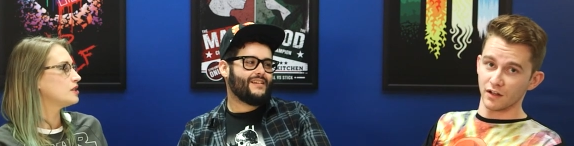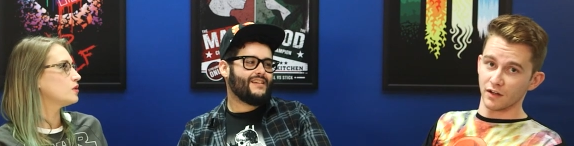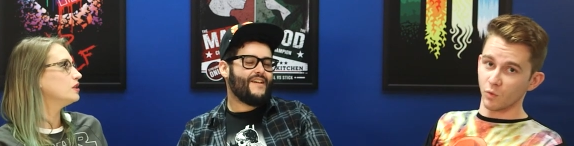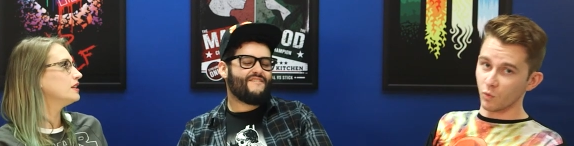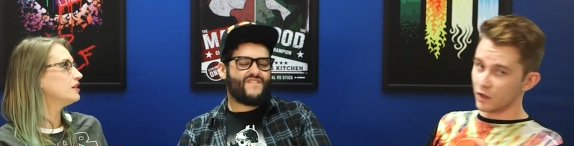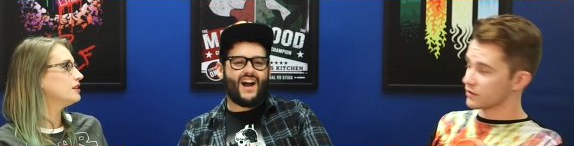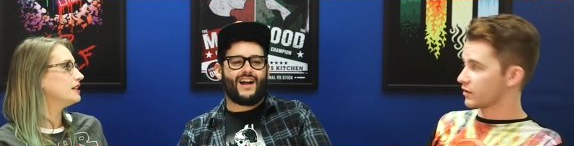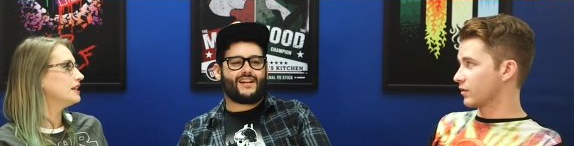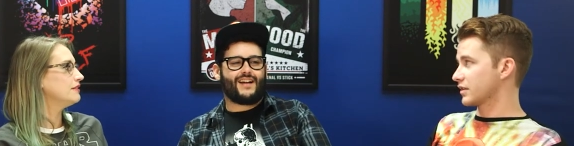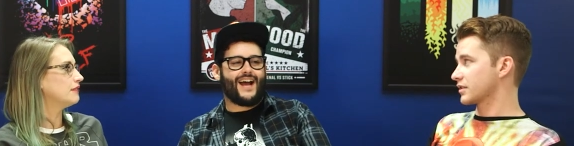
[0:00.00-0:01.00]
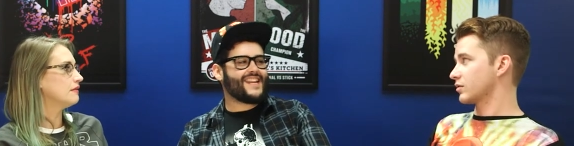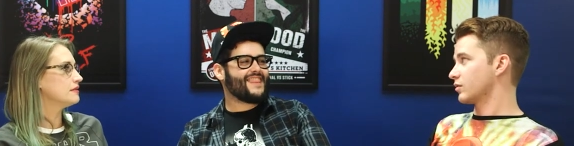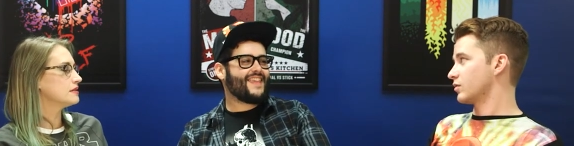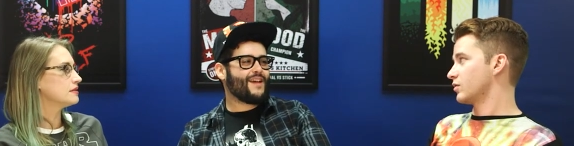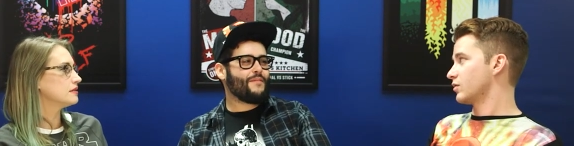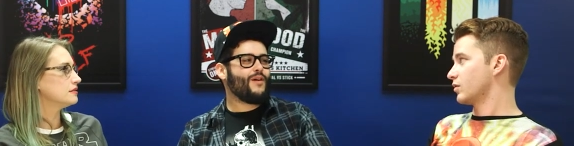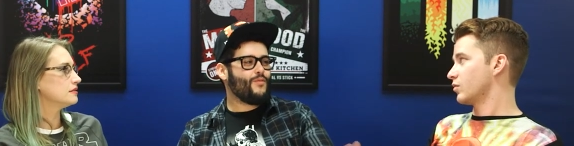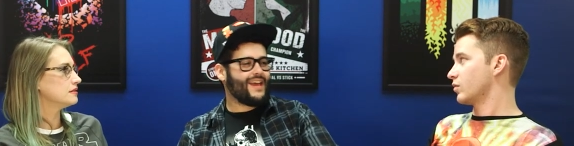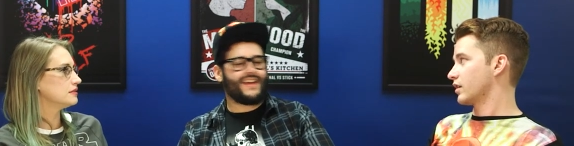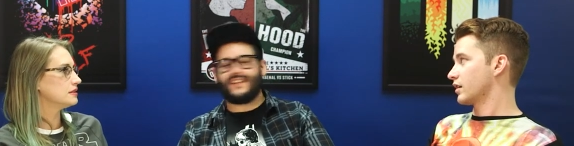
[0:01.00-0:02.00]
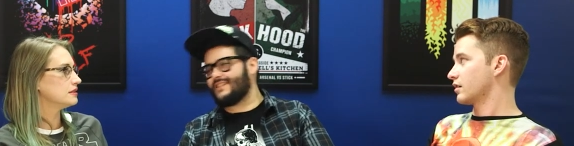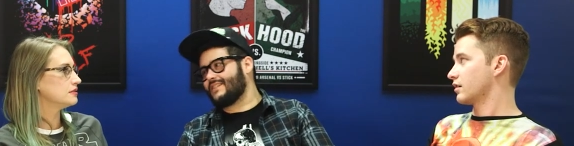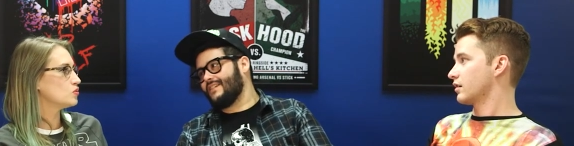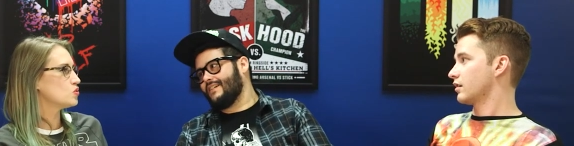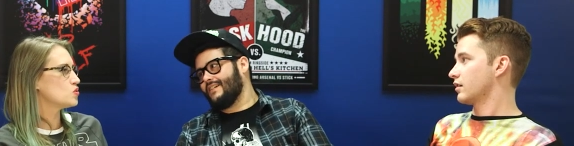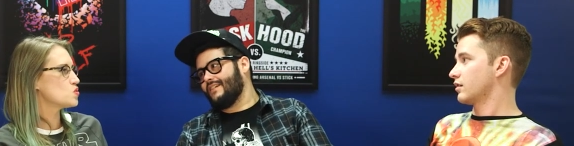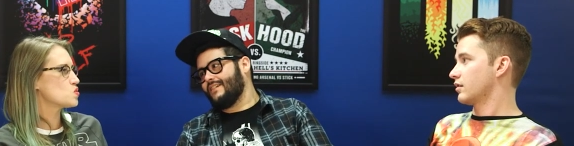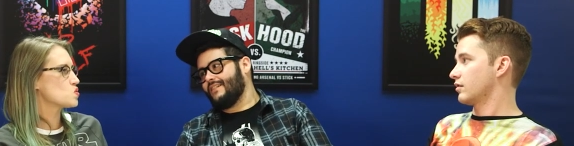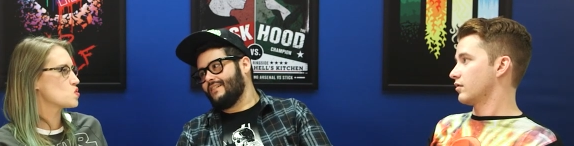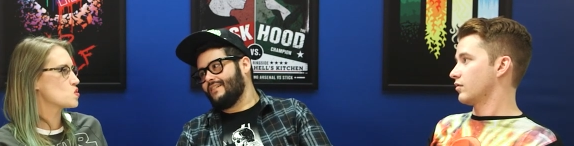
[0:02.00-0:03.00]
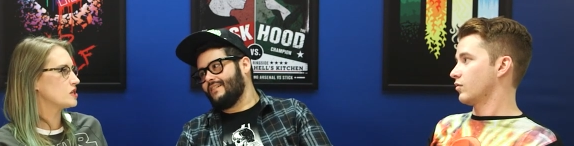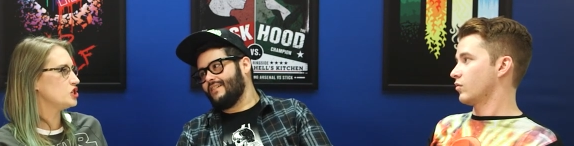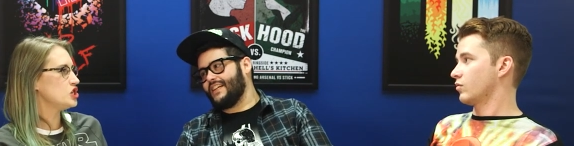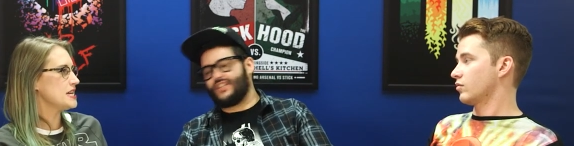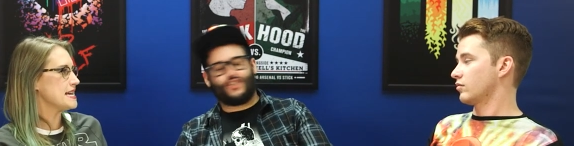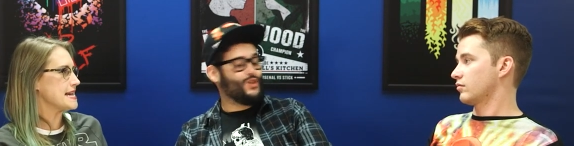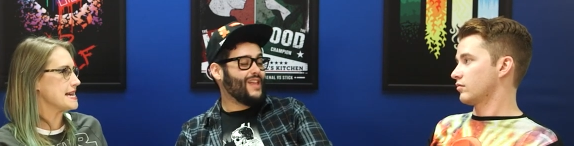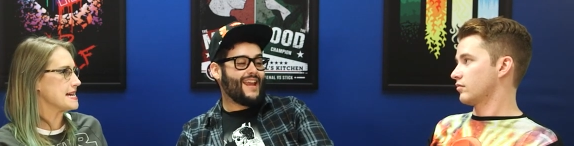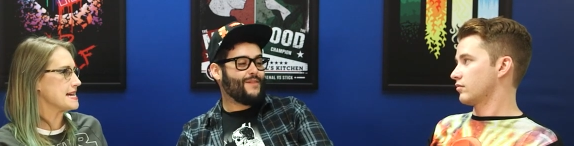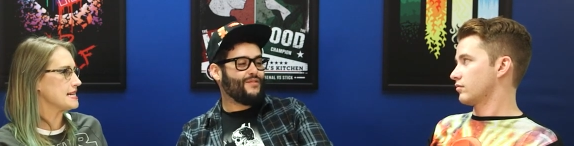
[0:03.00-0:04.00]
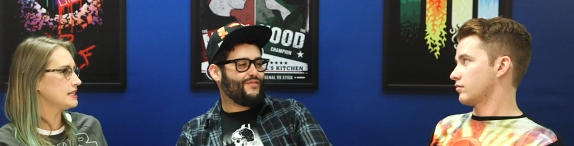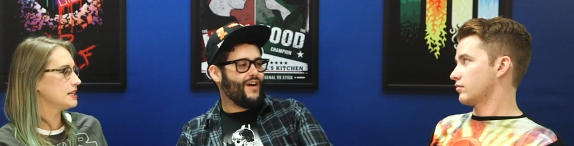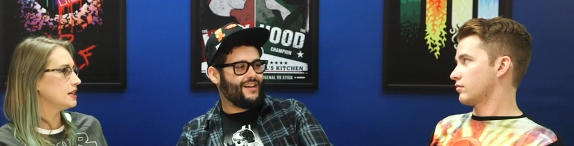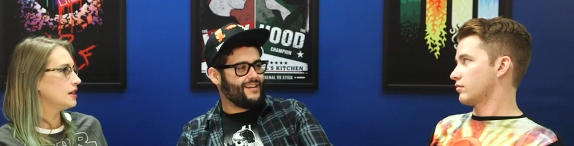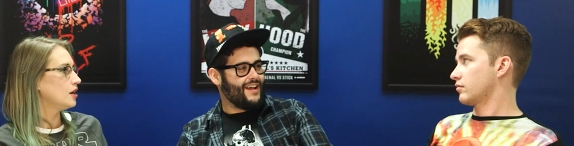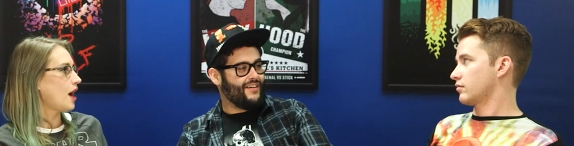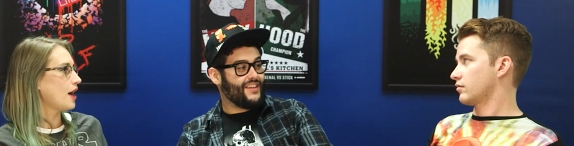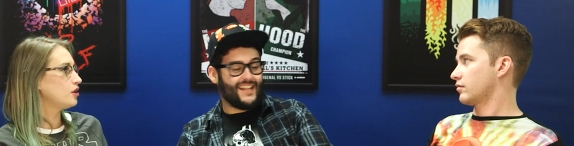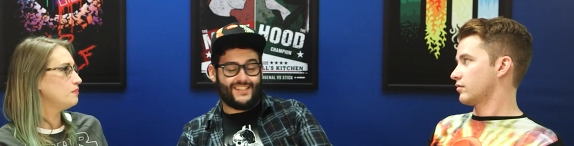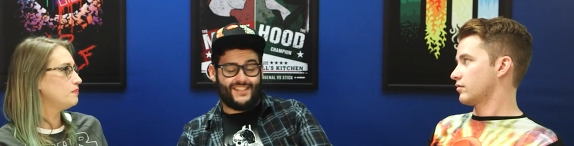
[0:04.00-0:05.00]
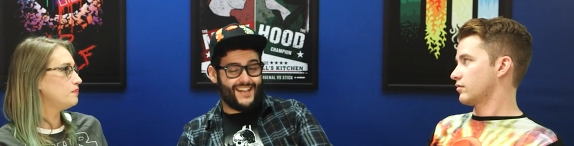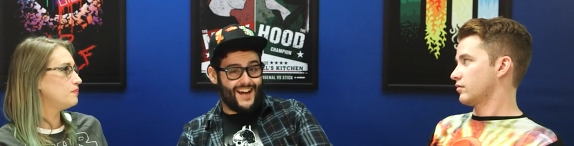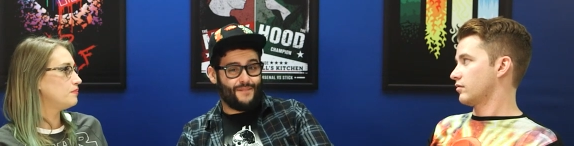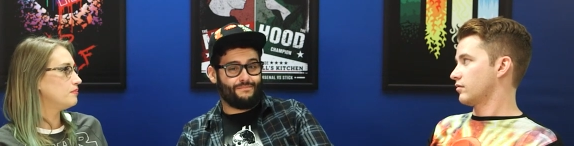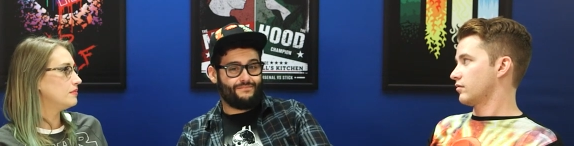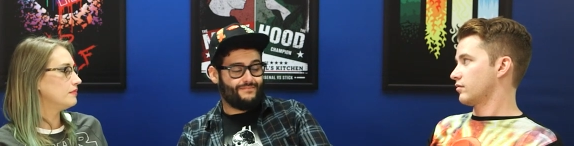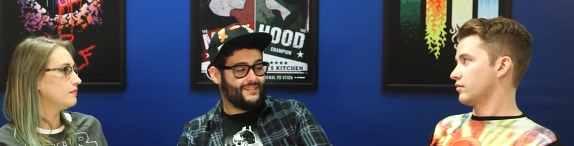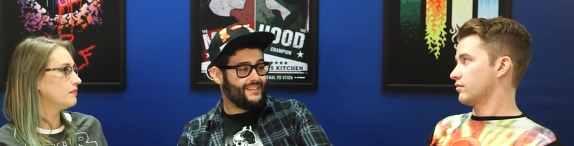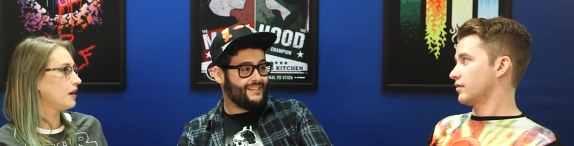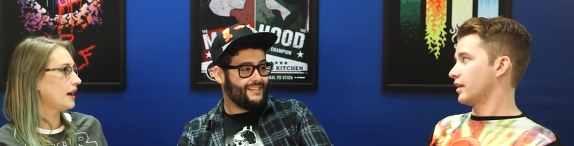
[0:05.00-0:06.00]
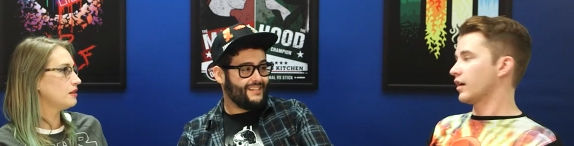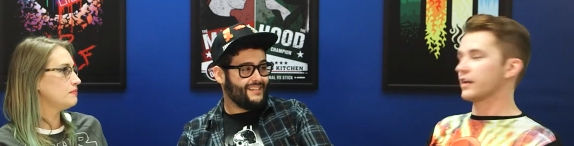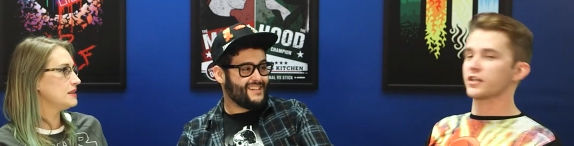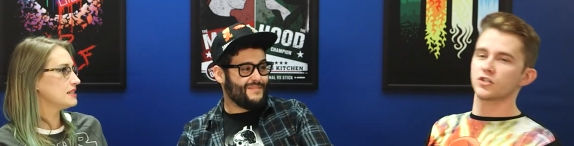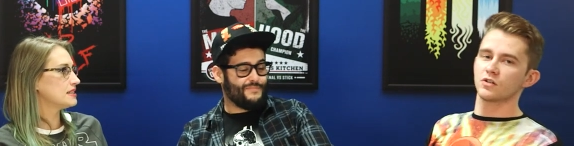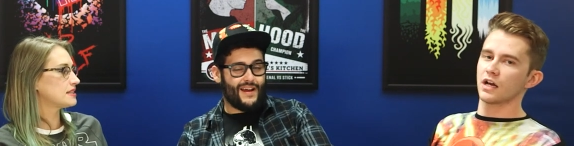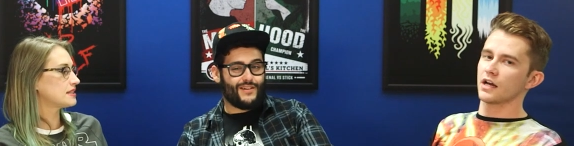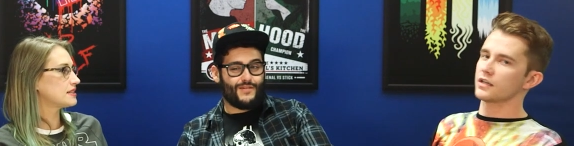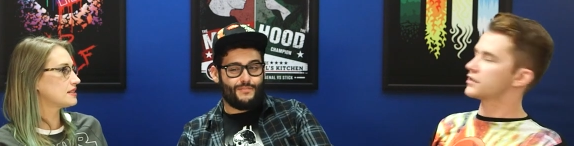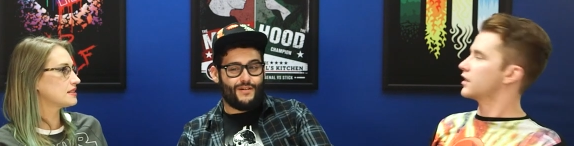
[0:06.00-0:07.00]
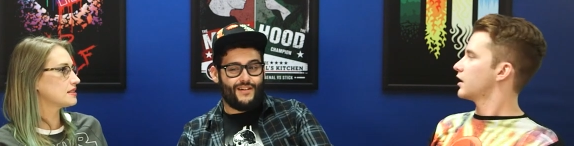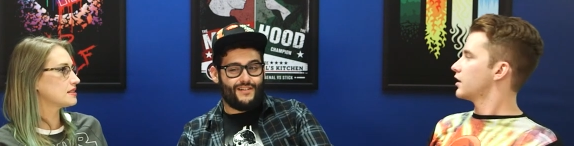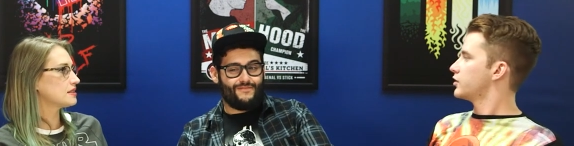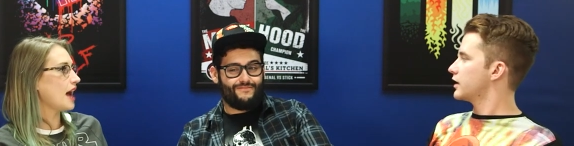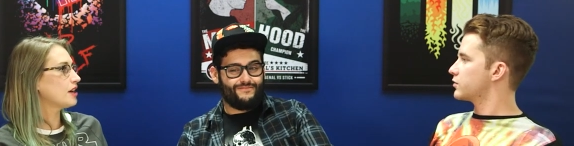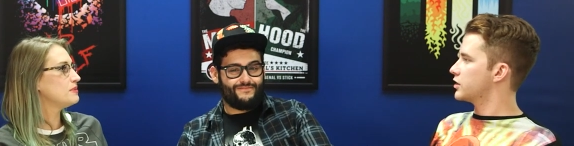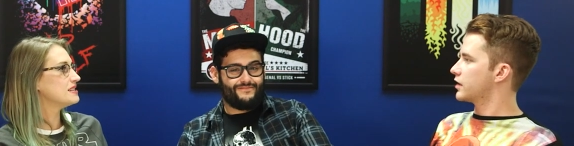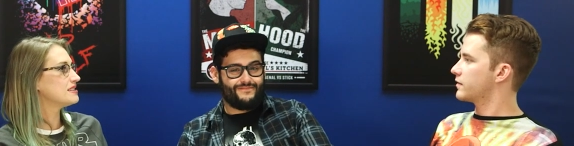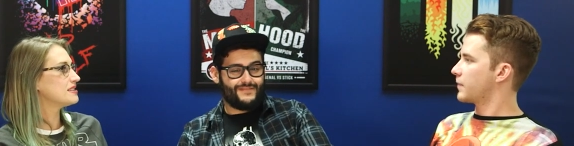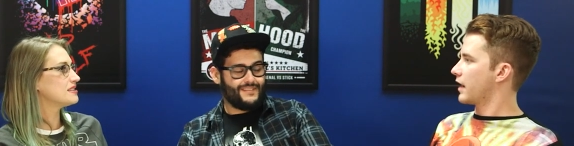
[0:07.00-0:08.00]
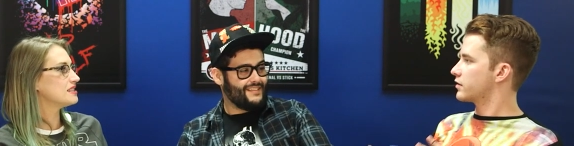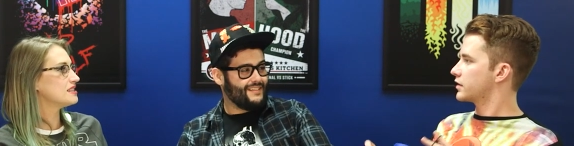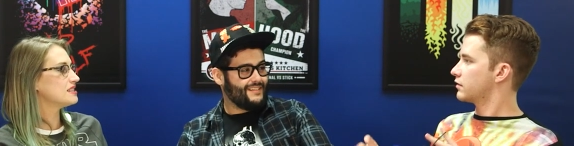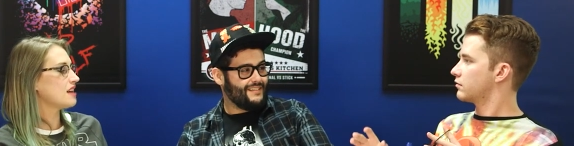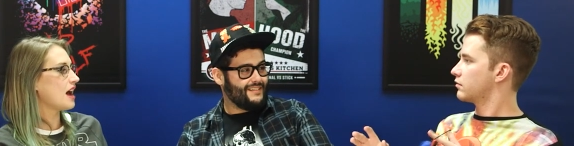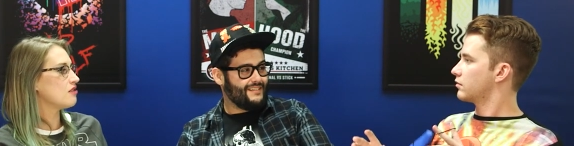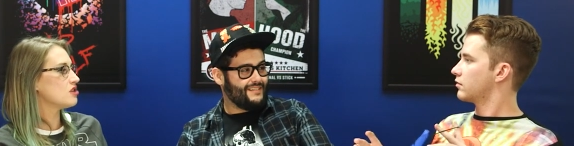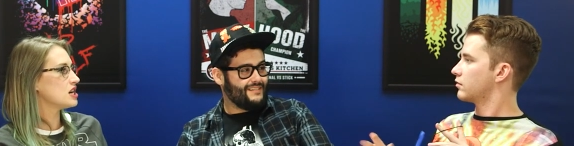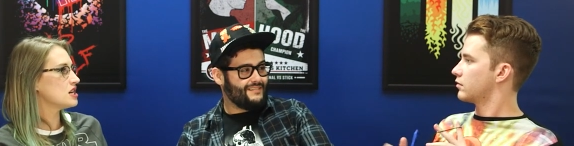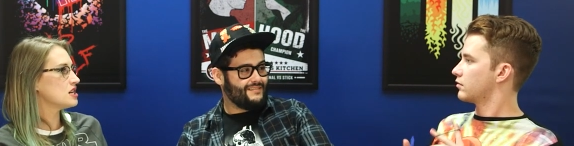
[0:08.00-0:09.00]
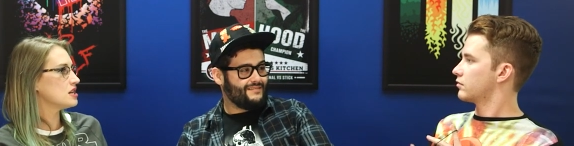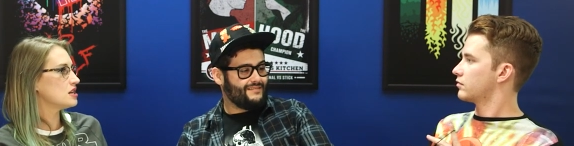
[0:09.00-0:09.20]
Speaker 1: So literally, I didn't think about wings. Ooh, it's too late. I'm a fawn now, and that's dumb.
Speaker 2: Compared to a bird. Do you guys read James Patterson? Siren.